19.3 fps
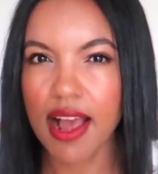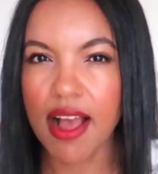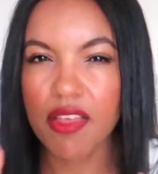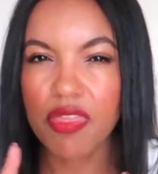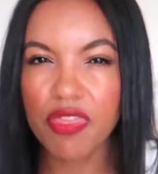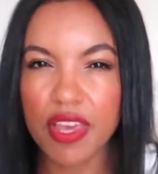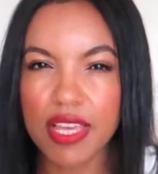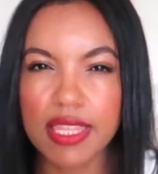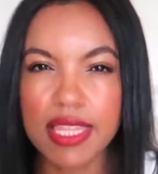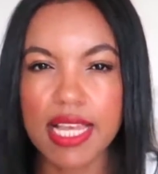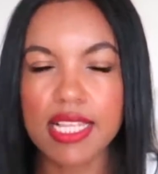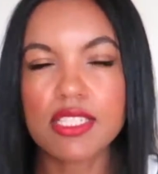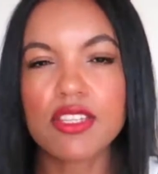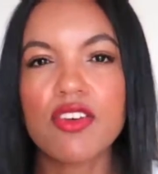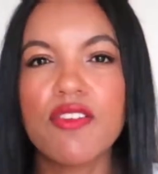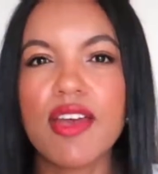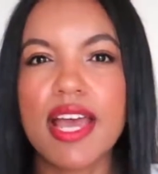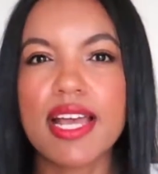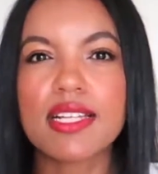I think
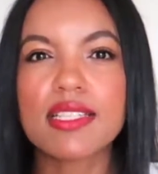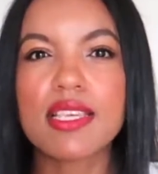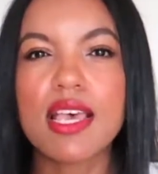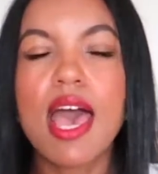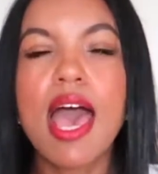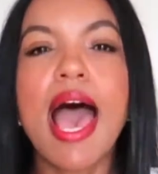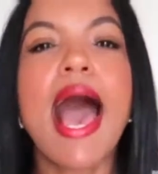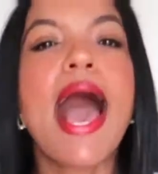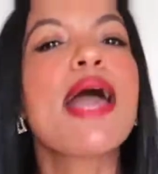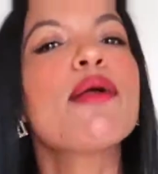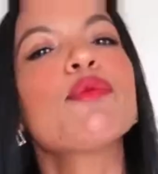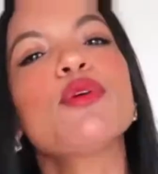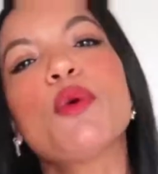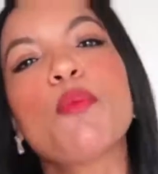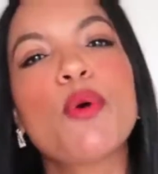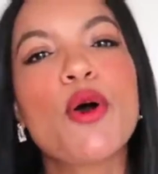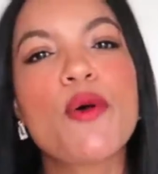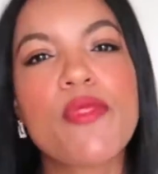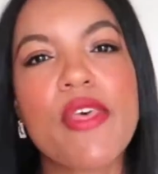that's correct. I'm
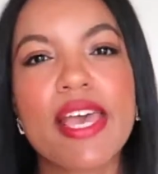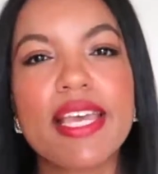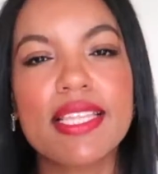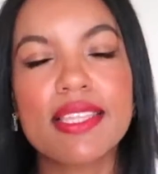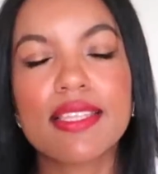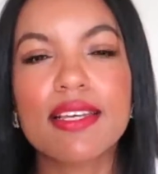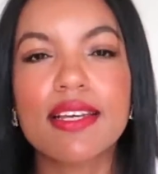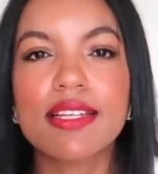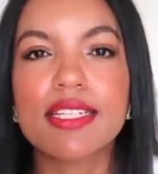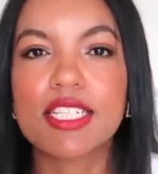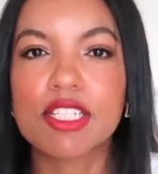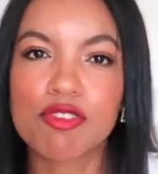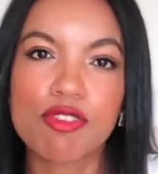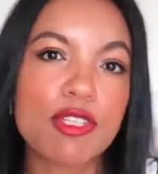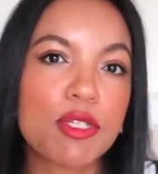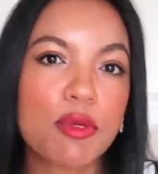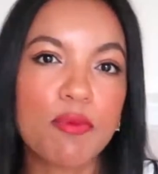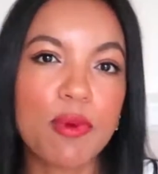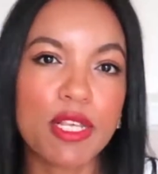going to put that in the
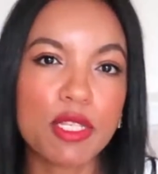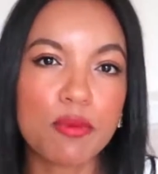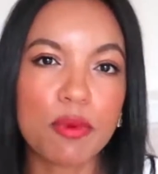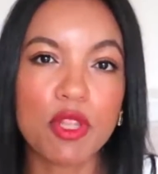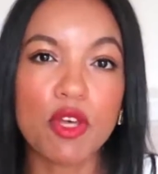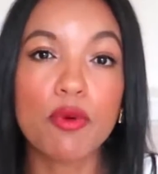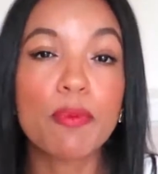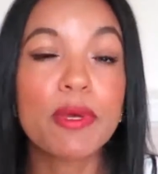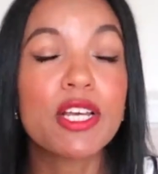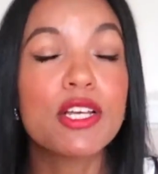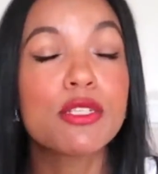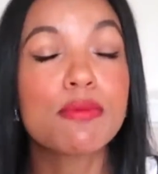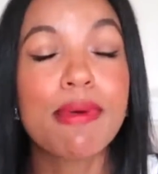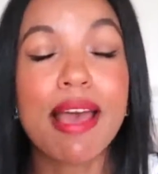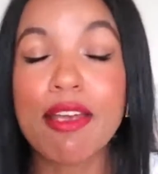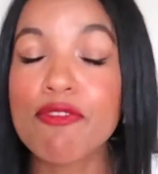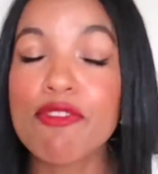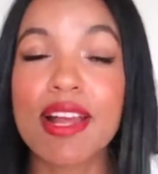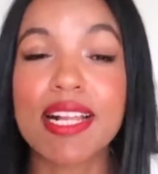description box below,
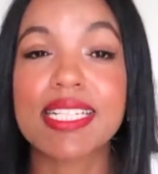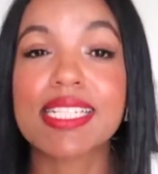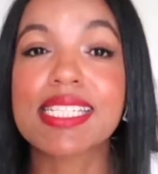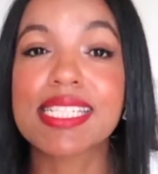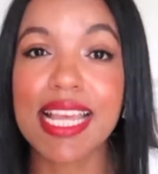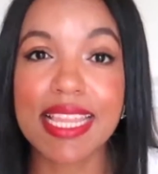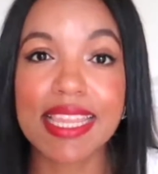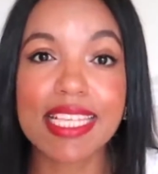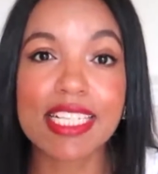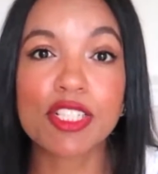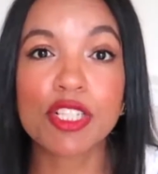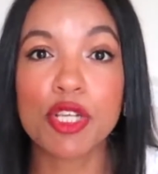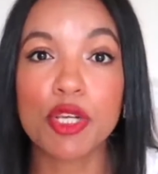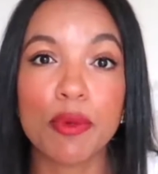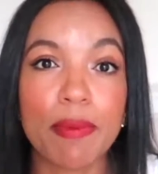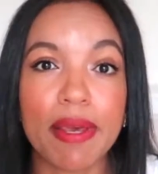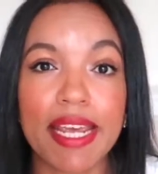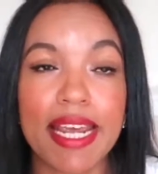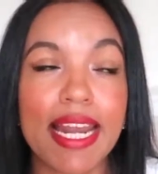because my friend sent this
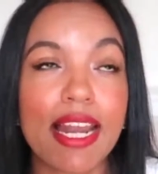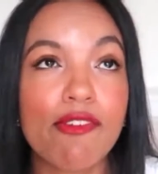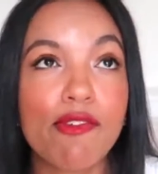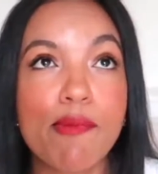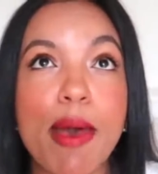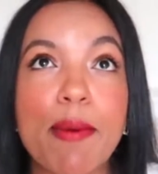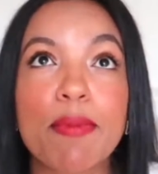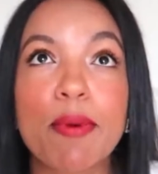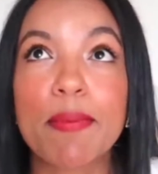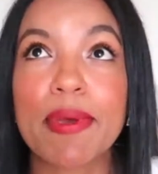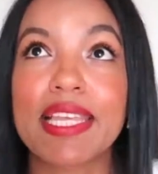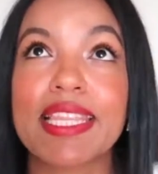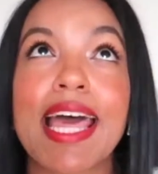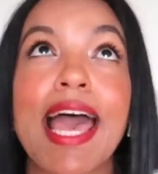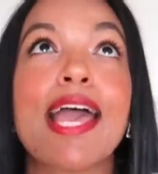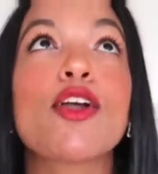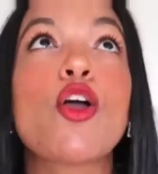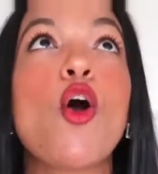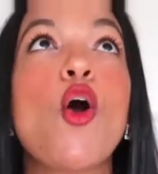to me and I remember being
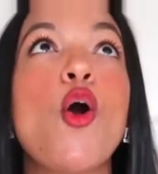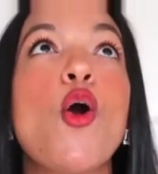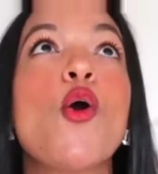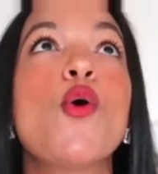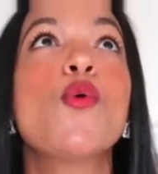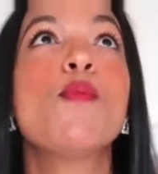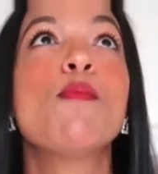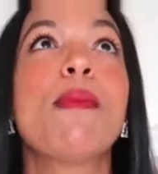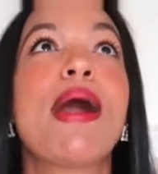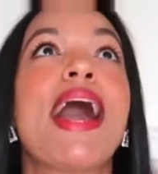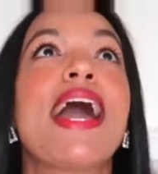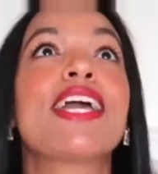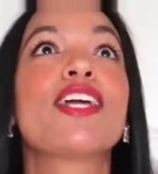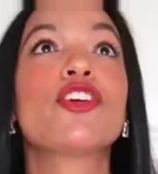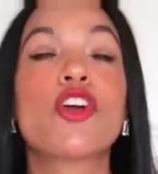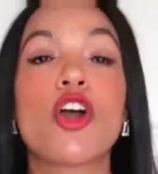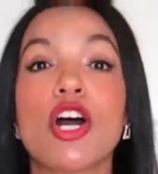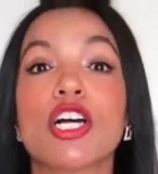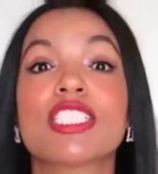like, oh
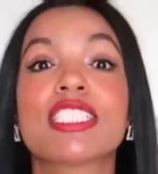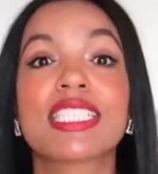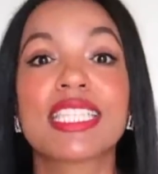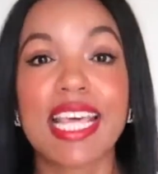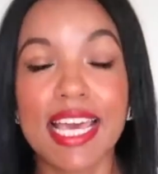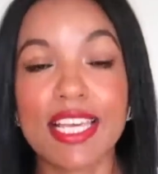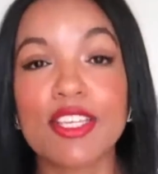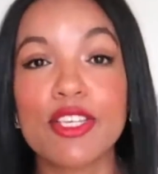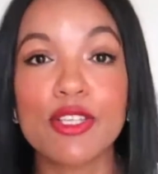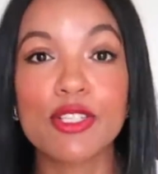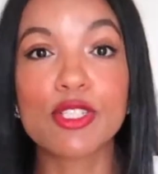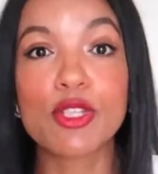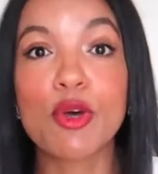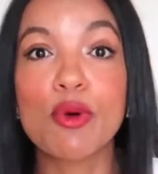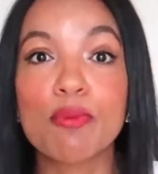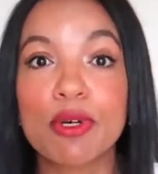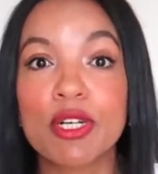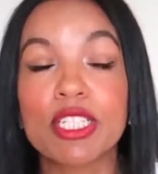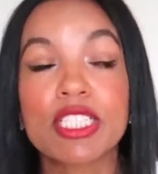my gosh, thank you
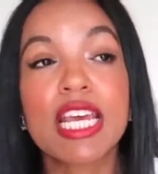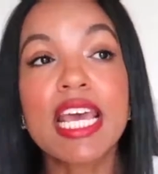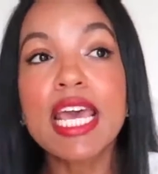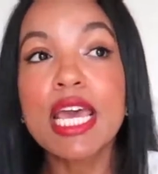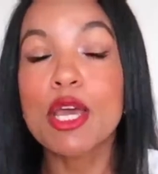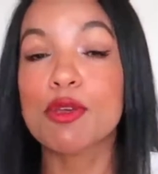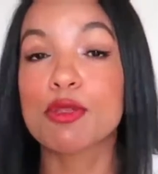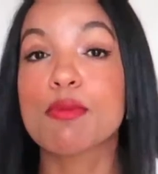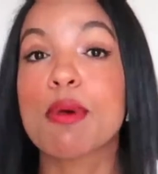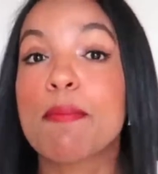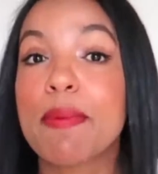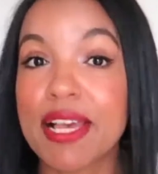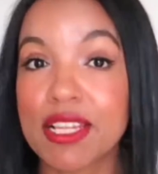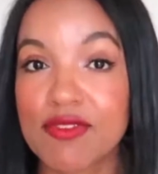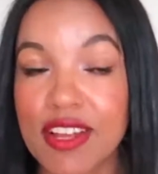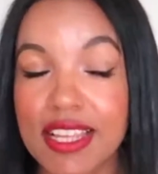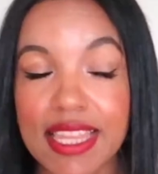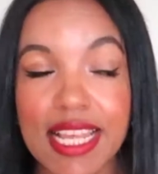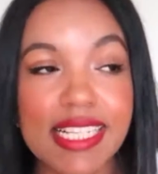so much. It was my
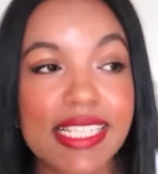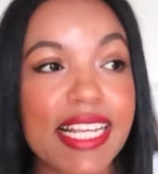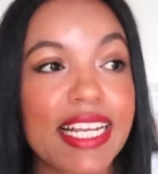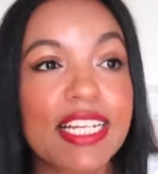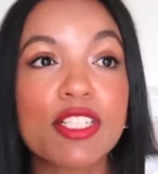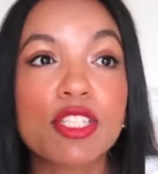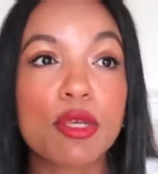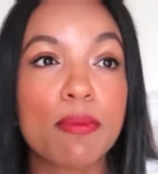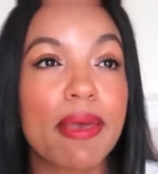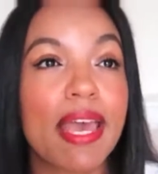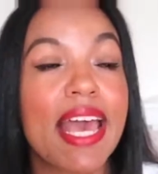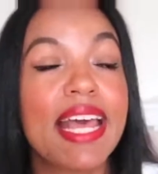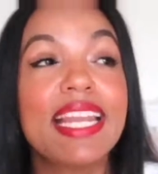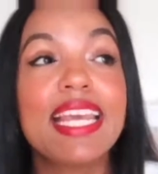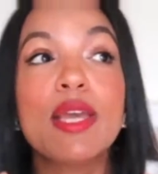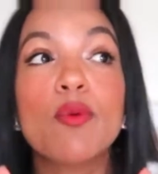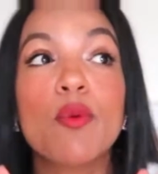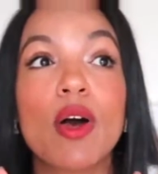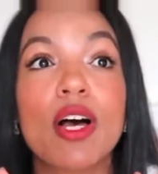best friend that sent it to me
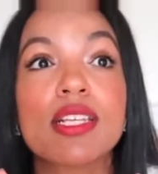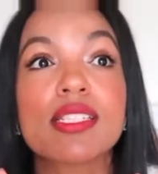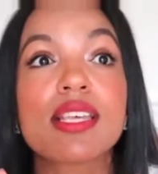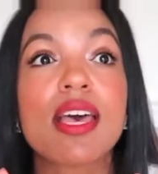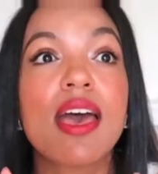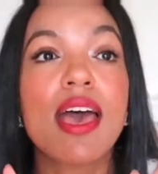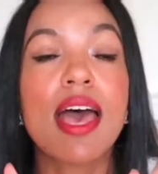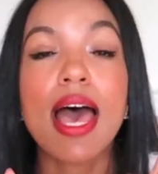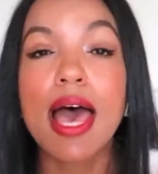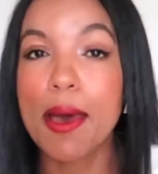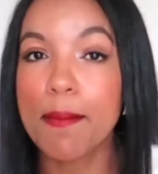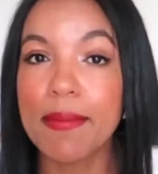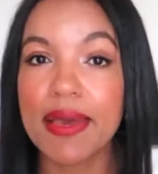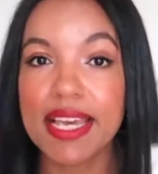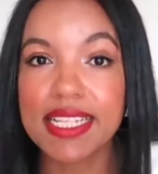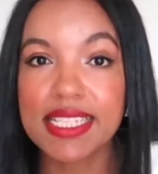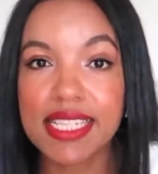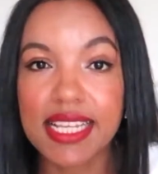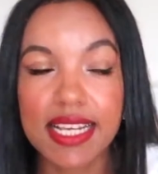and it was
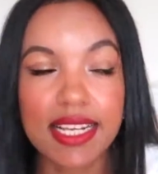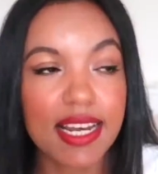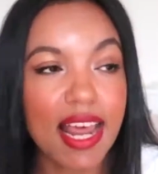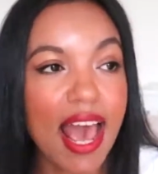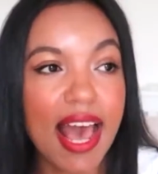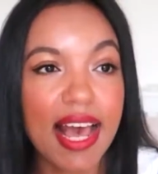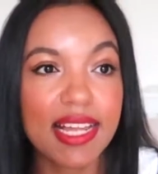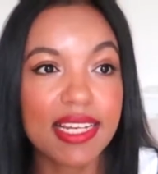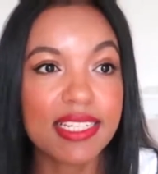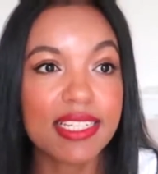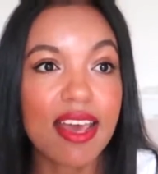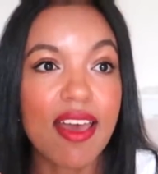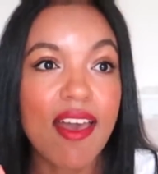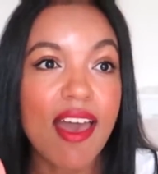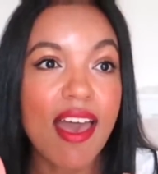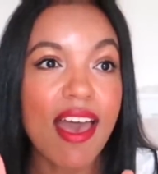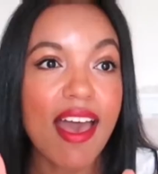amazing, and